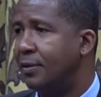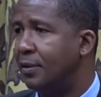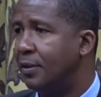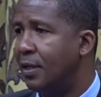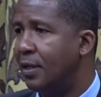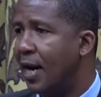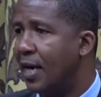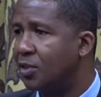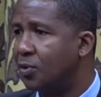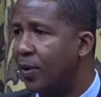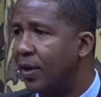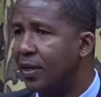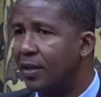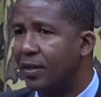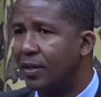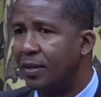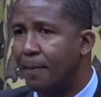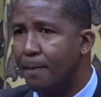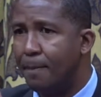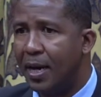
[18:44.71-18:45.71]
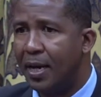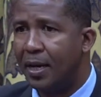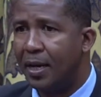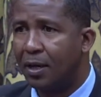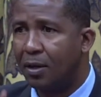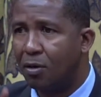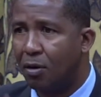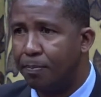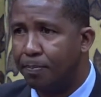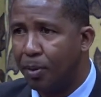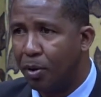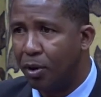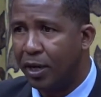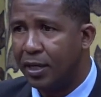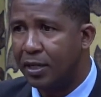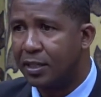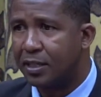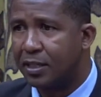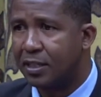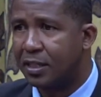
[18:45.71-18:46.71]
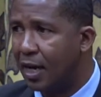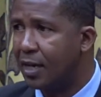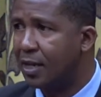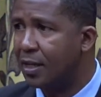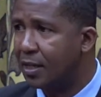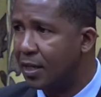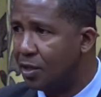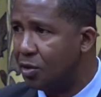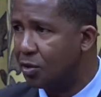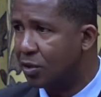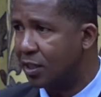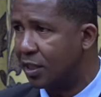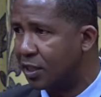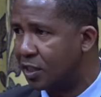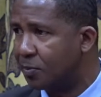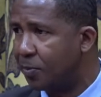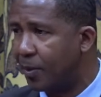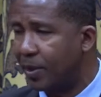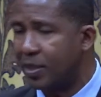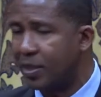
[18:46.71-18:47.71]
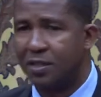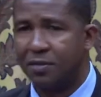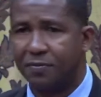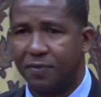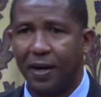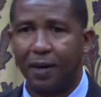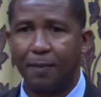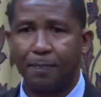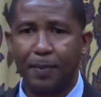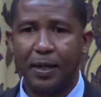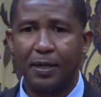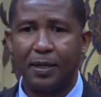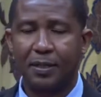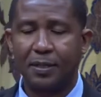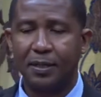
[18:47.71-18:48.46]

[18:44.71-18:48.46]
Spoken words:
as one of the main components under youth and sports development,